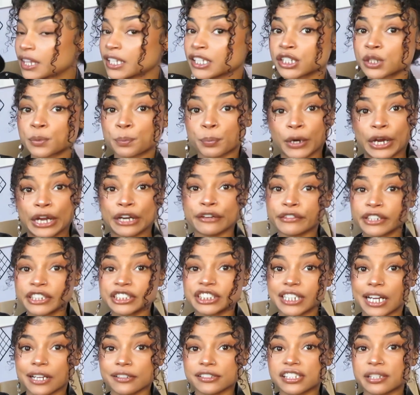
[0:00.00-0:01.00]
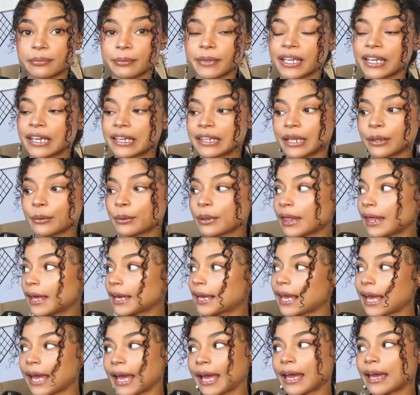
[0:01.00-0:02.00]
This brand reached out to me and they were like
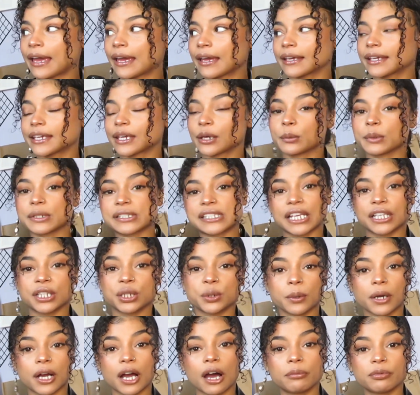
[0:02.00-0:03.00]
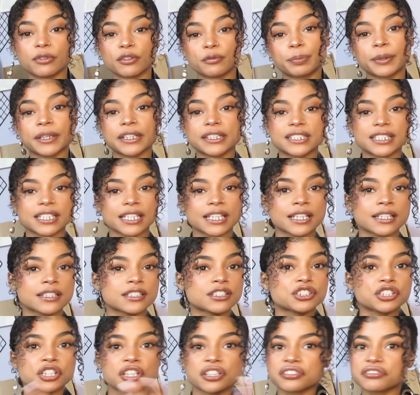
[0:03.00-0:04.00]
hey can we send you a couple of pieces
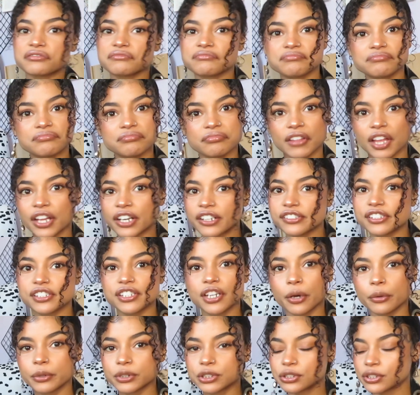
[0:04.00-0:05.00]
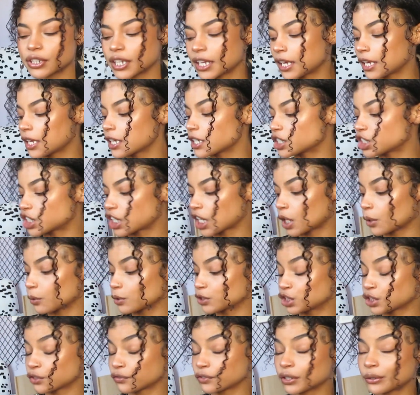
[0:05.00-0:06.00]
just let us know what you think, share it
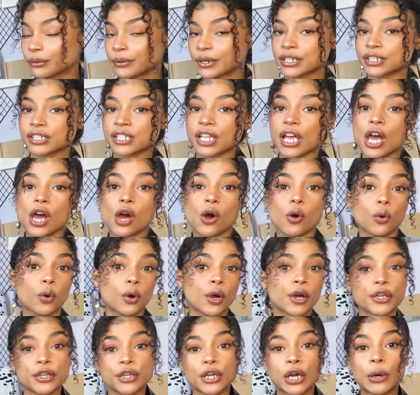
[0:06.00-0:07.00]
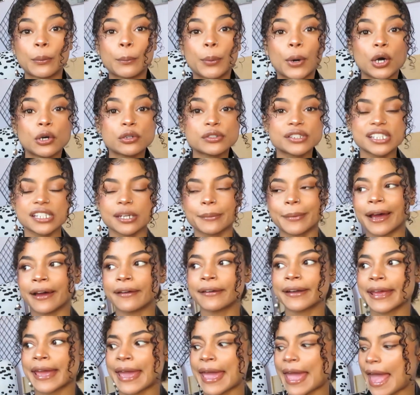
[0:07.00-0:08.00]
with your viewers, or, you know, post
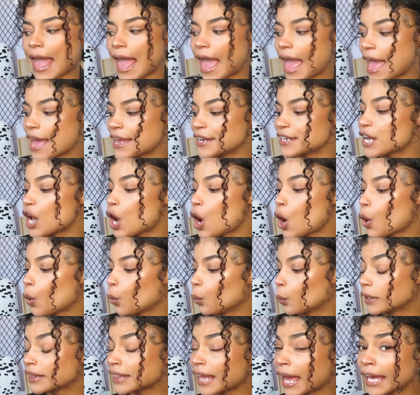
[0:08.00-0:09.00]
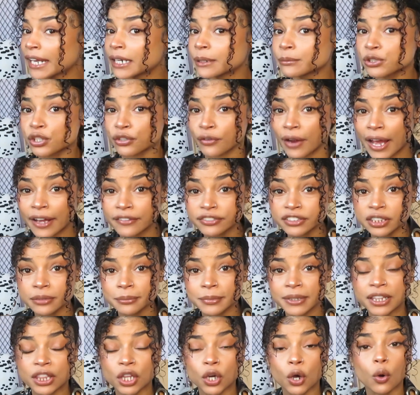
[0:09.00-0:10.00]
about it. And when the items arrived to
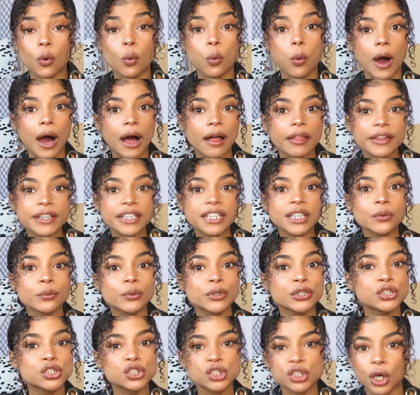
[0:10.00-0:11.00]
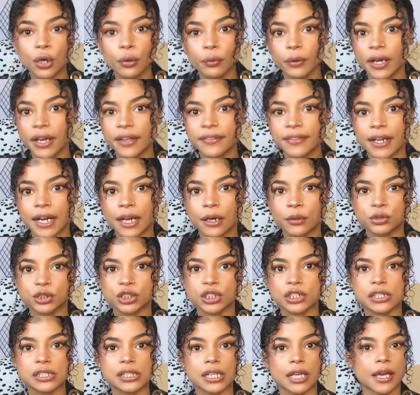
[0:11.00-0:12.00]
me, the quality was so good that I was
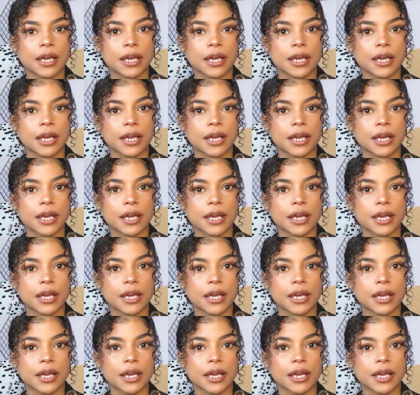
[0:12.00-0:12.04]
just